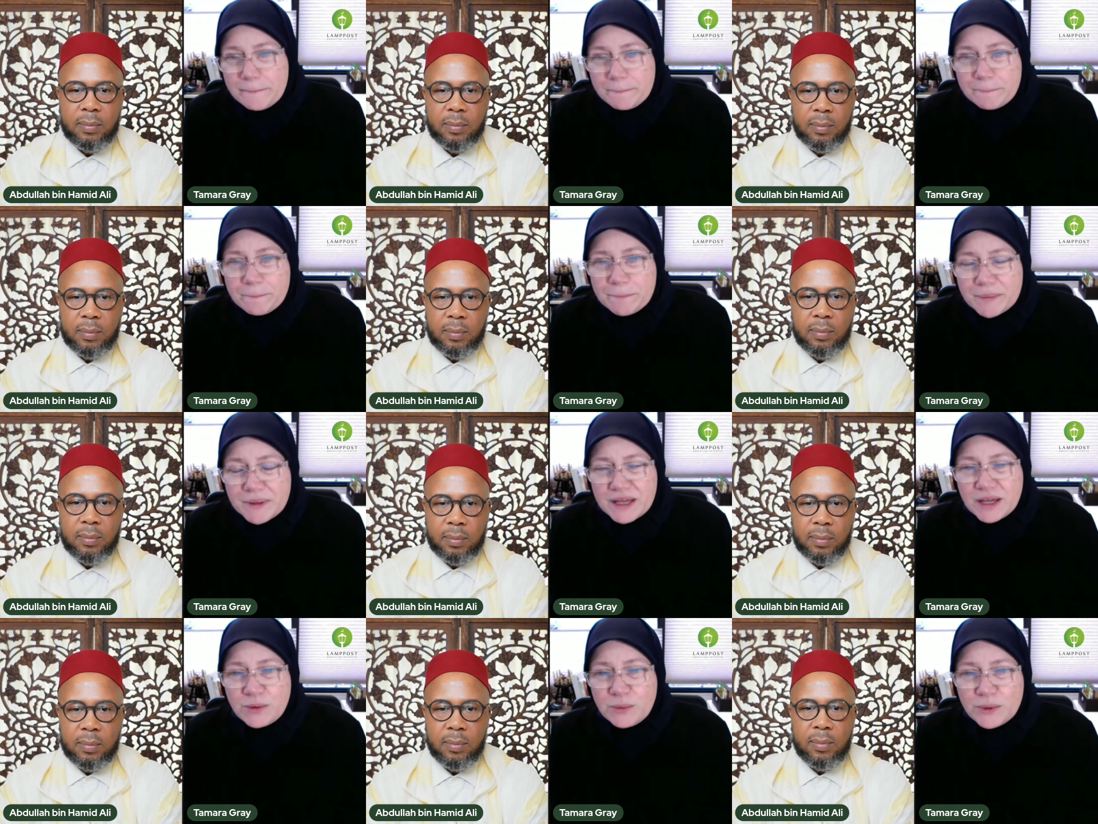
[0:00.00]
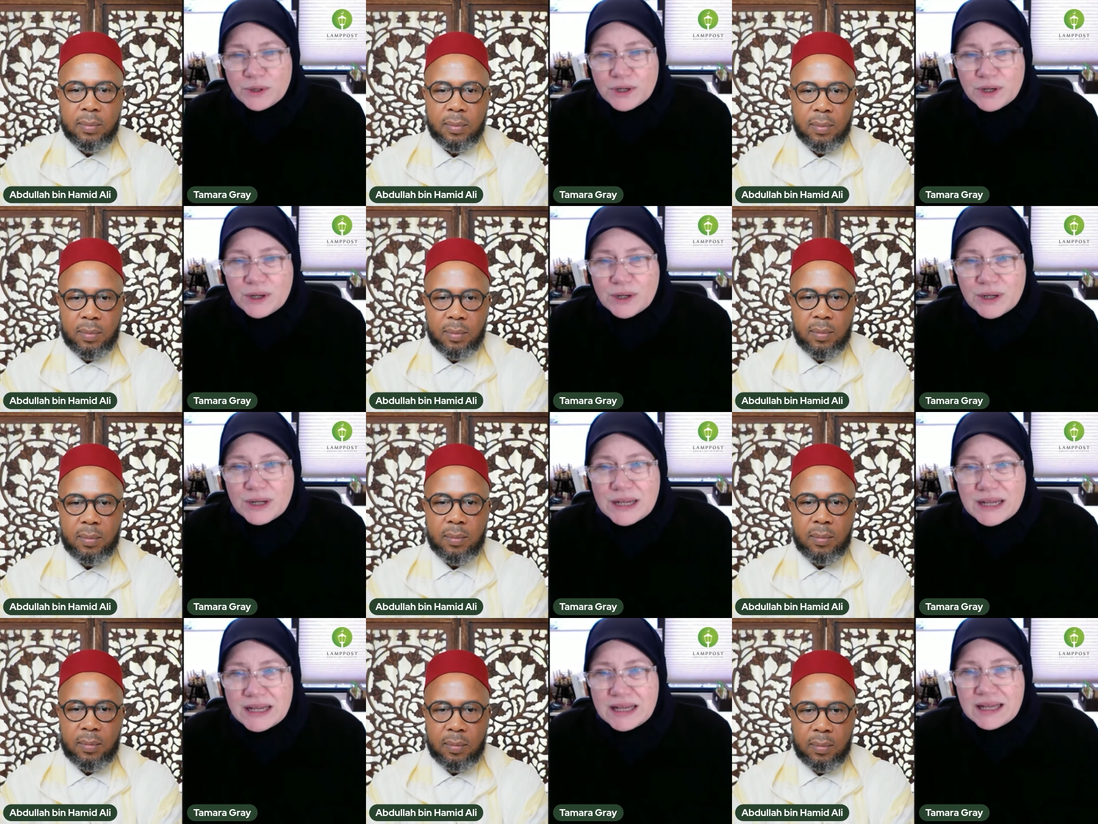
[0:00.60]
Speaker 1: They mm-hmm.
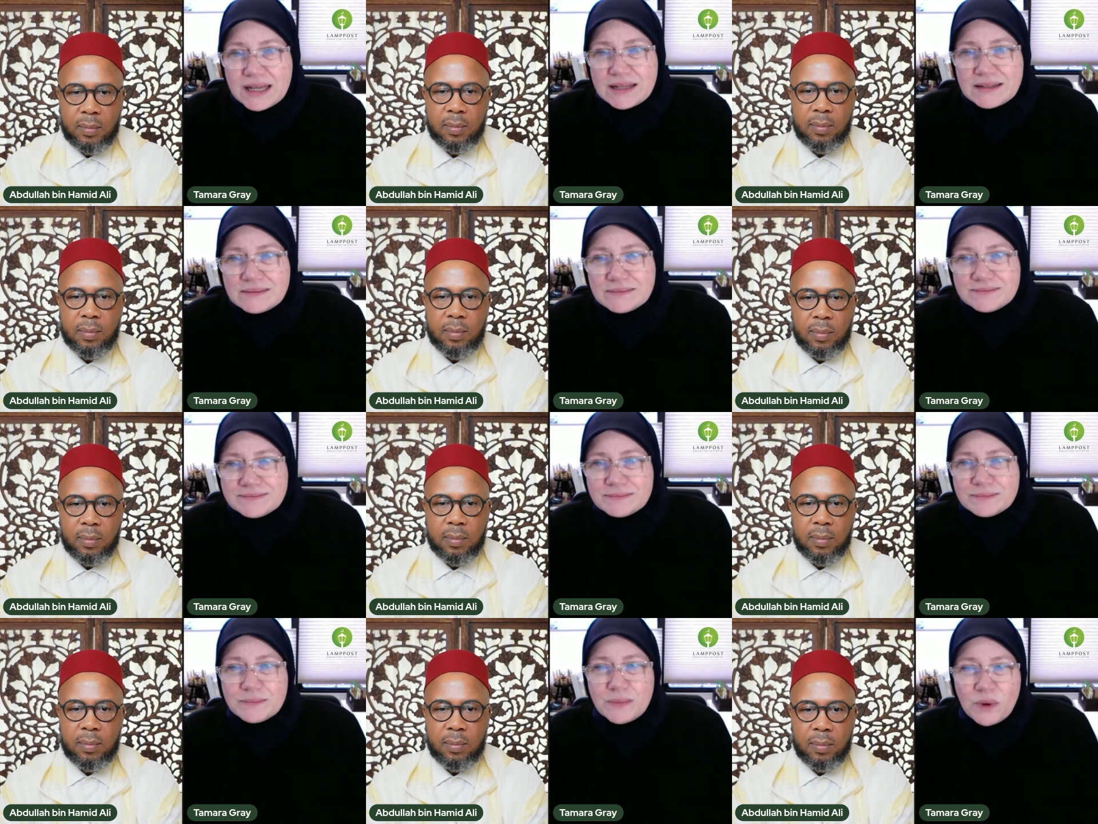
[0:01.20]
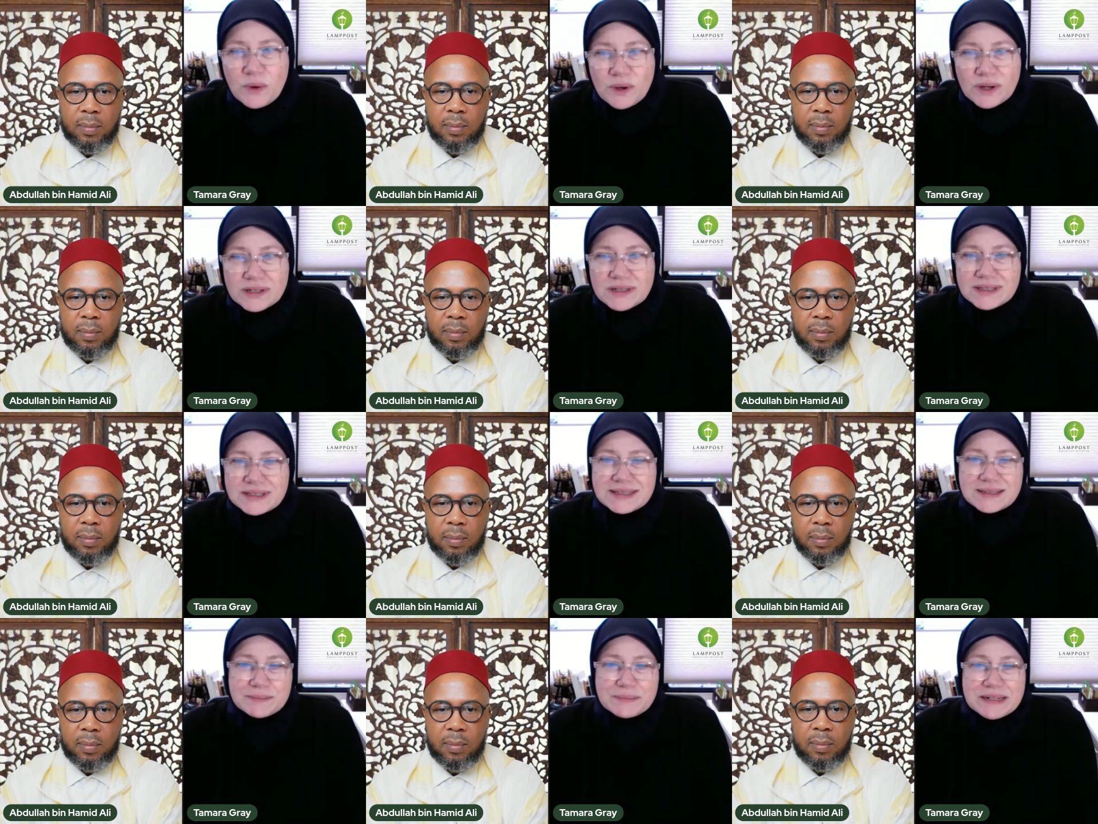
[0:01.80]
were more
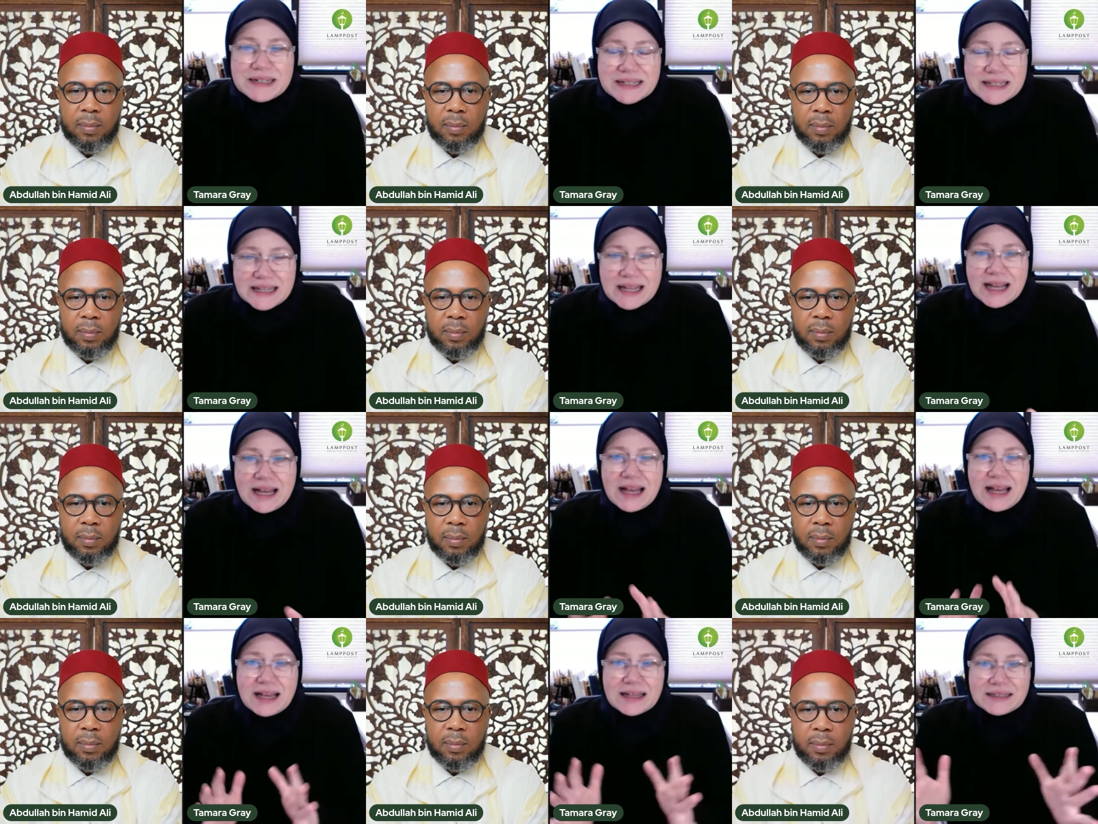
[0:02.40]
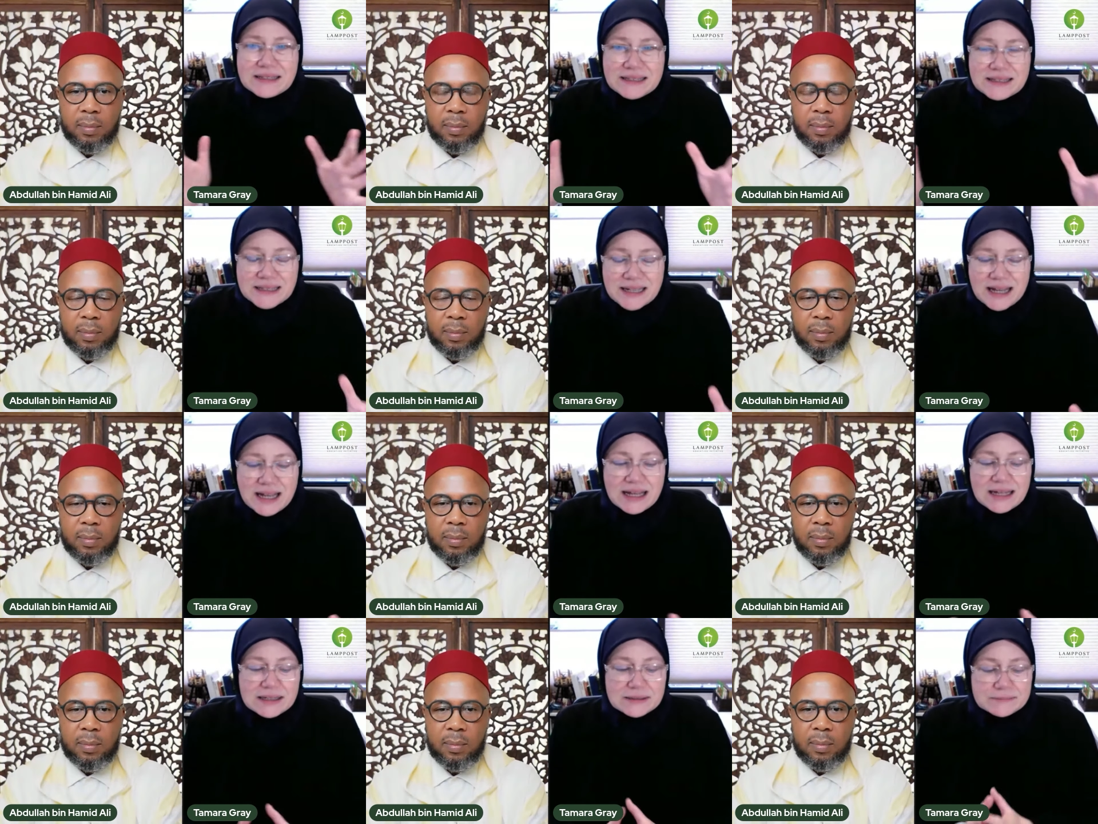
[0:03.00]
just middle class,
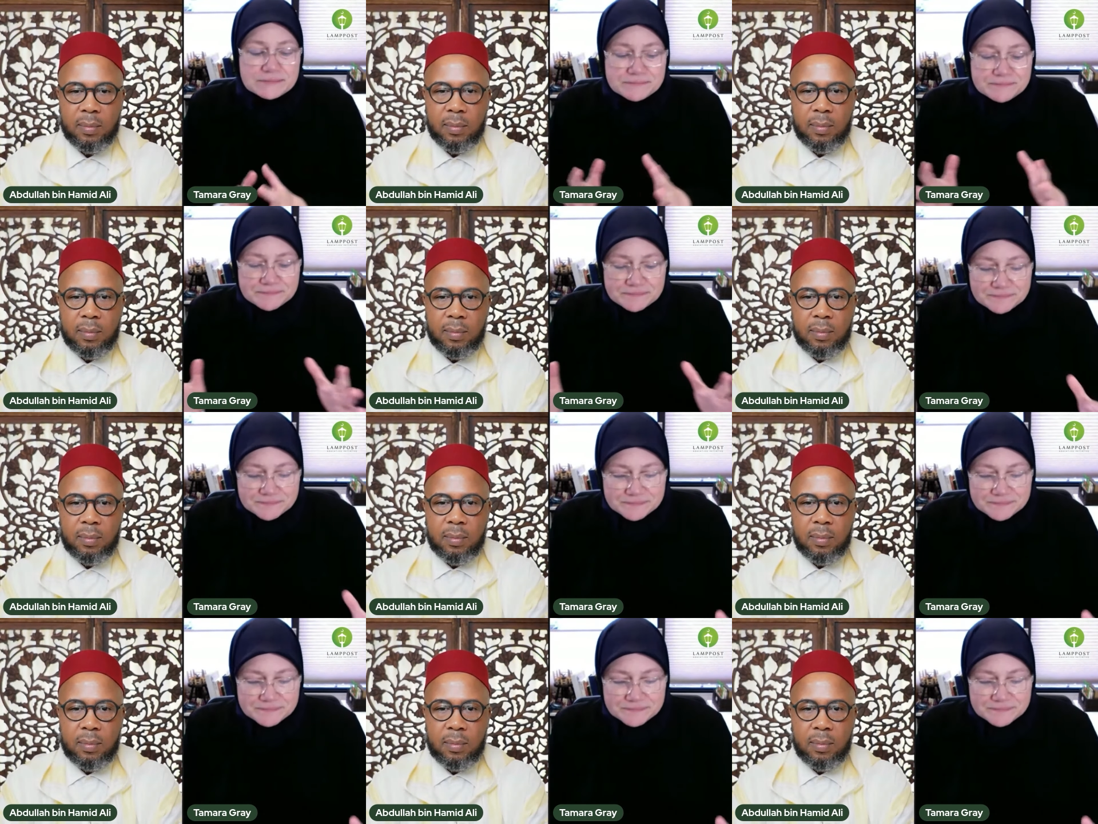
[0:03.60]
um,